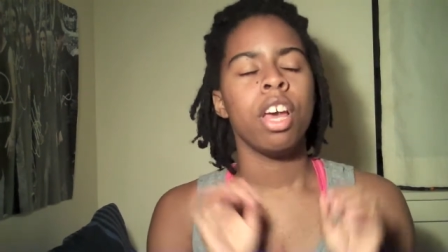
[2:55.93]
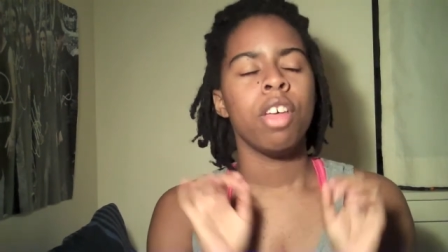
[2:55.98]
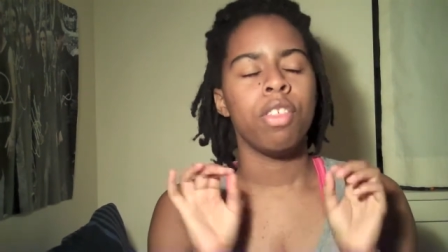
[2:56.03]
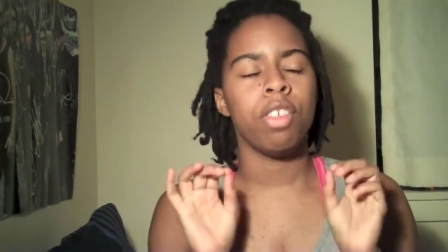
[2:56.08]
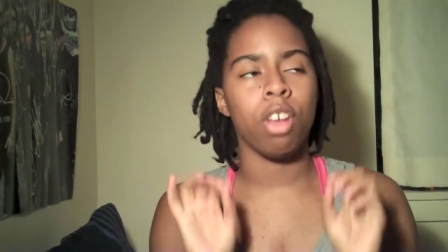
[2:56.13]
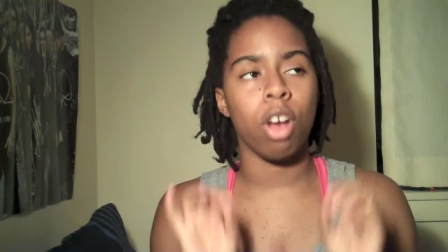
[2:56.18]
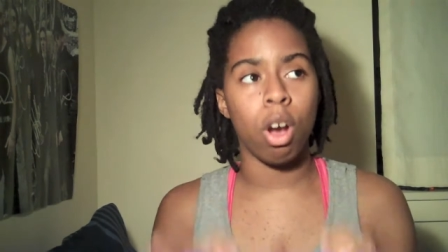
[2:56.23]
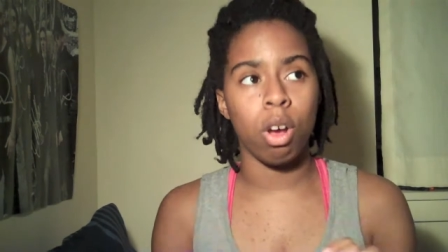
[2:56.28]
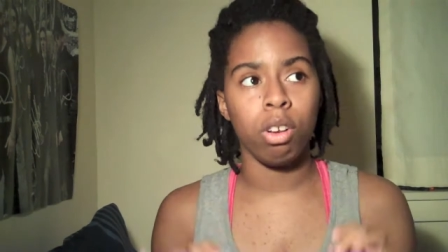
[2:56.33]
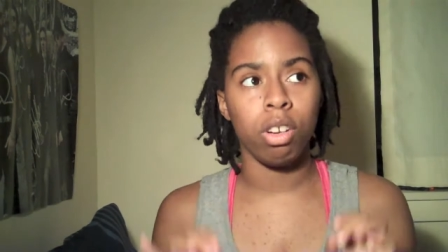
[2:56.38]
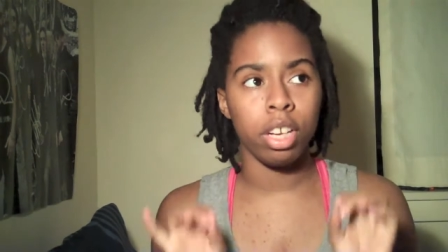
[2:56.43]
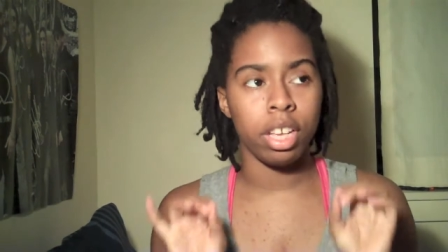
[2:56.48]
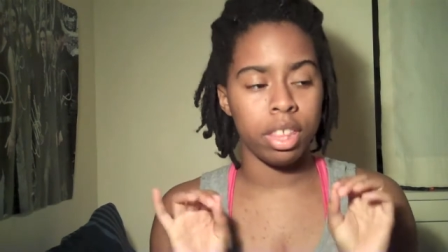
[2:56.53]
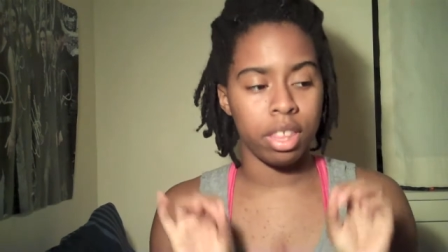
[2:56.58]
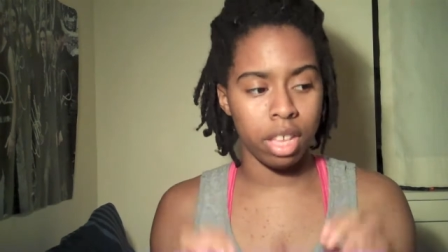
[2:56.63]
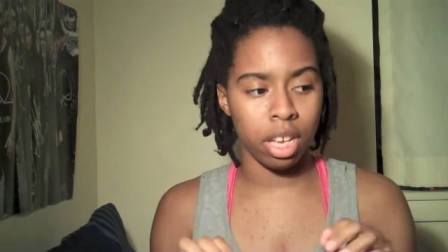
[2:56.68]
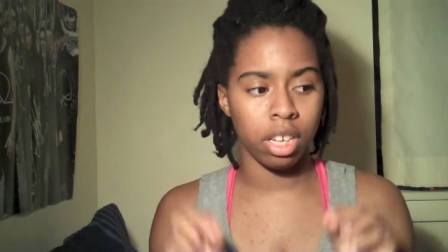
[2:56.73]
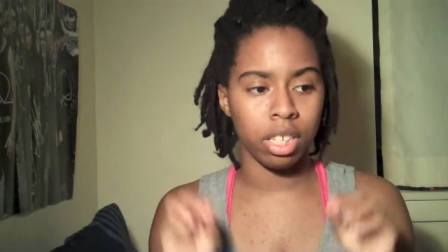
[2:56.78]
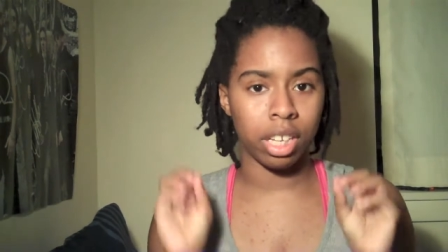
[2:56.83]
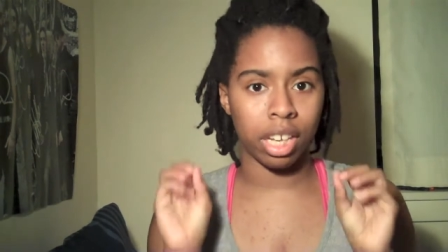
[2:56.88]
The only
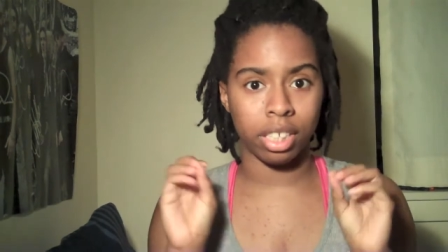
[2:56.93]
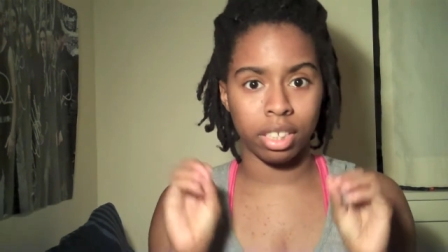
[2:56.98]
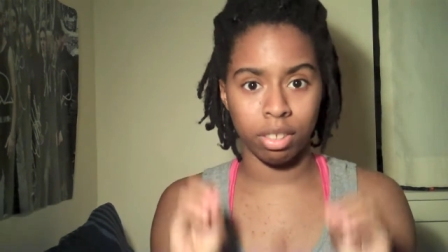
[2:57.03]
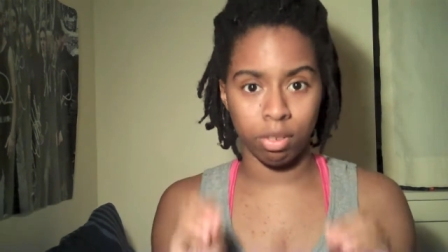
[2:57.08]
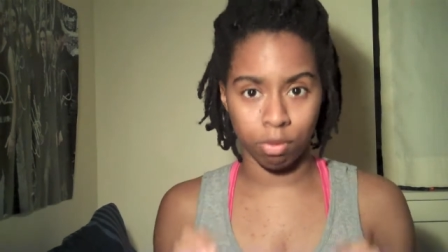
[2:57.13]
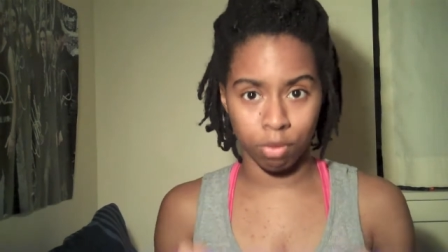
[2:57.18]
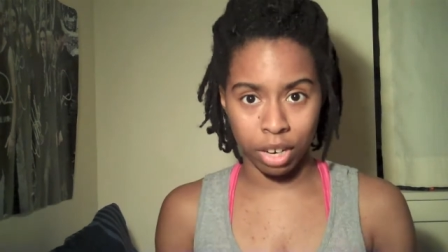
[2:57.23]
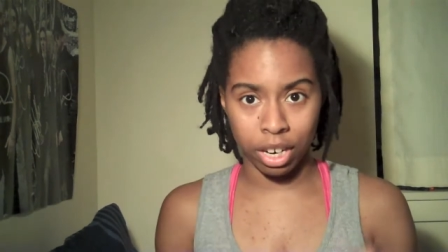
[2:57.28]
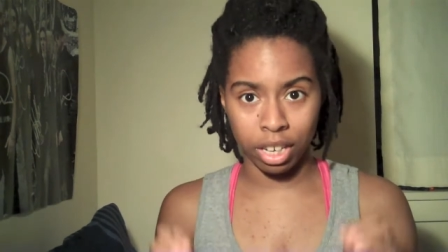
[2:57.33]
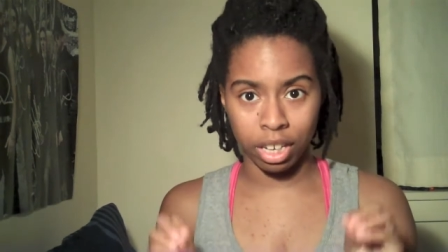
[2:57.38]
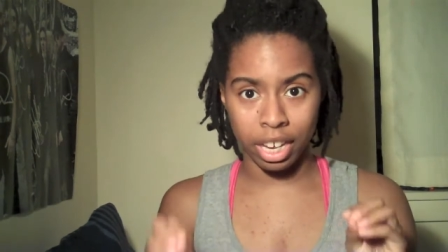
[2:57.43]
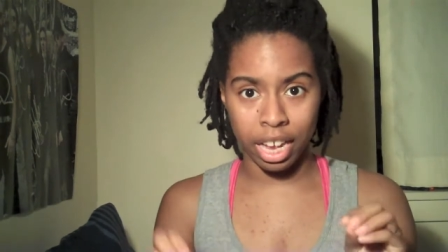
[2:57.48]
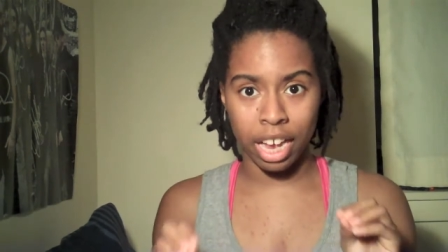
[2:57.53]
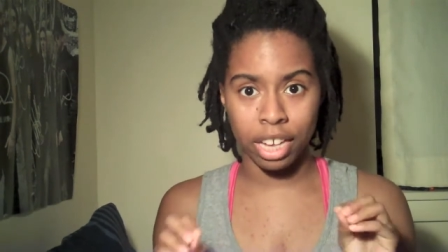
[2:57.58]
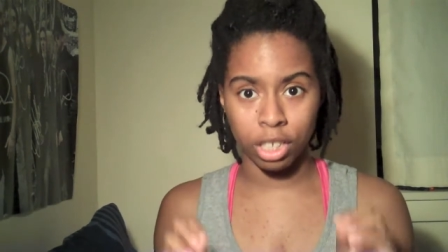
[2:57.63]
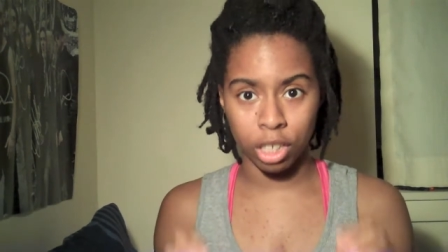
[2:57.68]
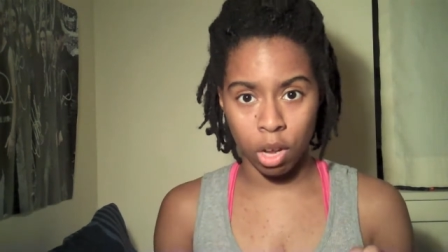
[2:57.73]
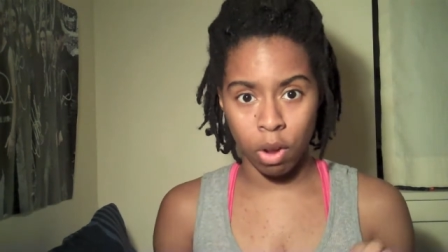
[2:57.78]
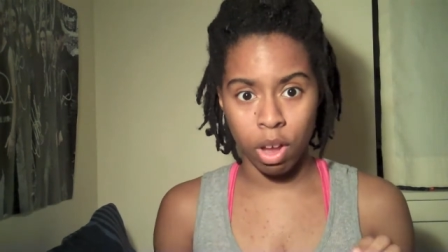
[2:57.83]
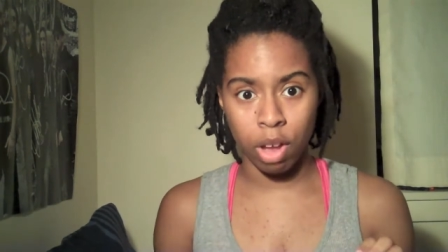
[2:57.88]
thing that Renly
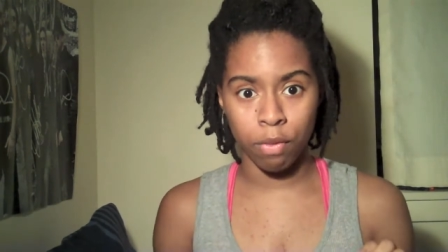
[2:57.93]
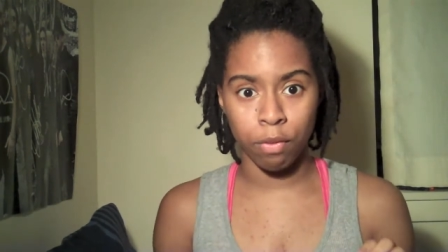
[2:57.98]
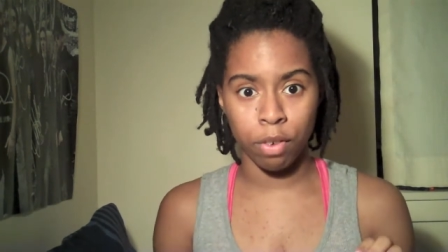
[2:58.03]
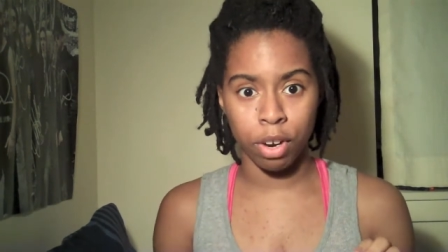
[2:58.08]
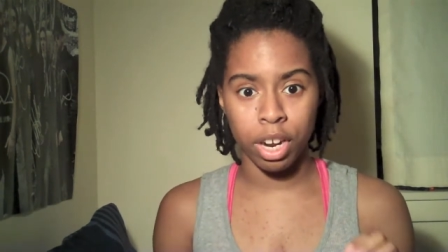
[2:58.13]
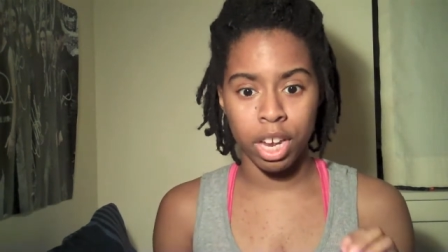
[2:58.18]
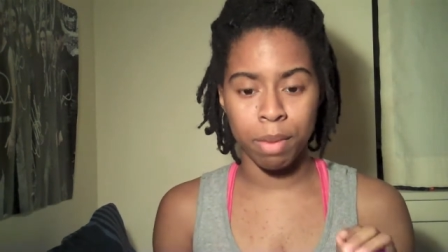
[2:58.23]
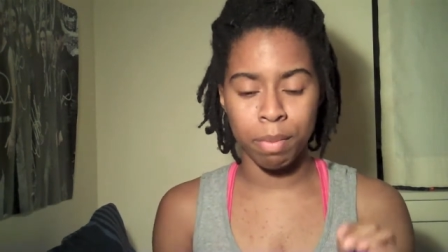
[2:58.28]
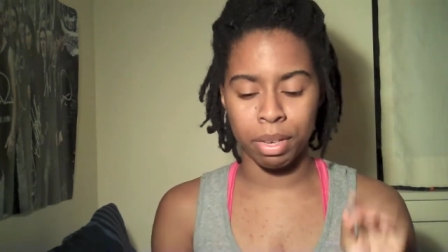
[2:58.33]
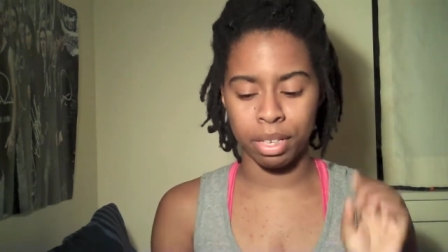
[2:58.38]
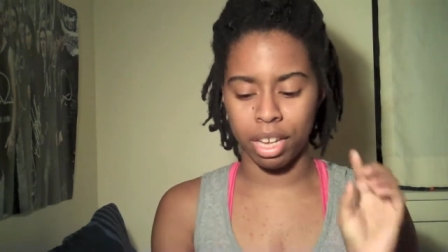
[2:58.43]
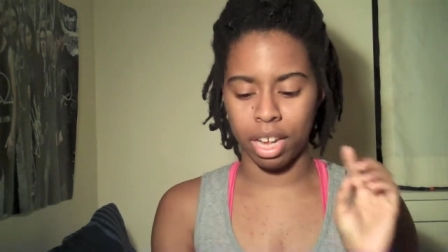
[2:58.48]
has going for him is